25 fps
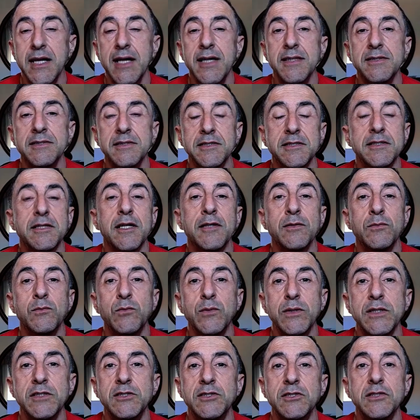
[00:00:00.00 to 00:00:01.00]
and
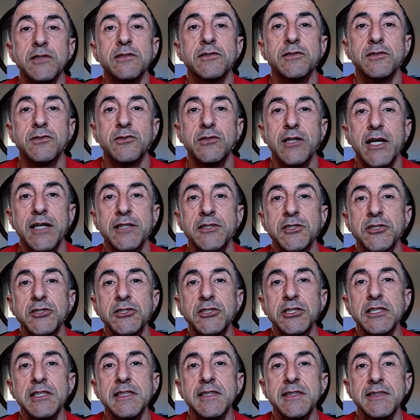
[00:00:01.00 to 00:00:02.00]
decide which
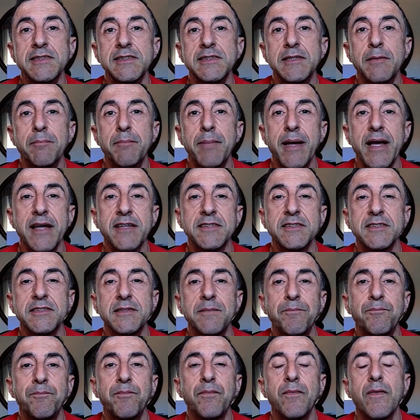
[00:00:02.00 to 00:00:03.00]
strategy is the
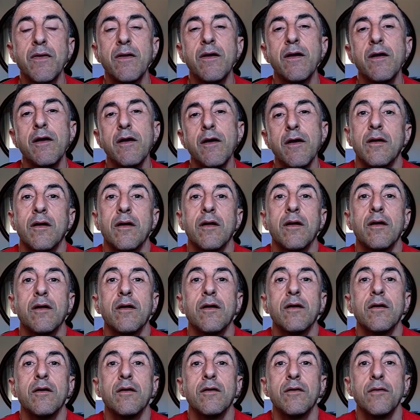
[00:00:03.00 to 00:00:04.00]
best.
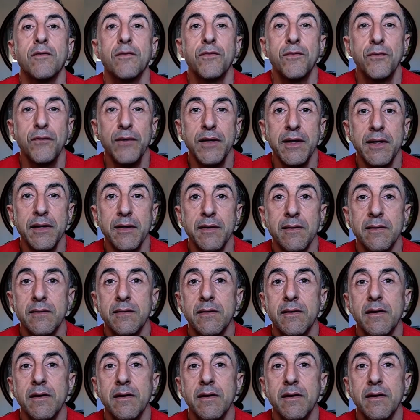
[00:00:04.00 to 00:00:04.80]
Three,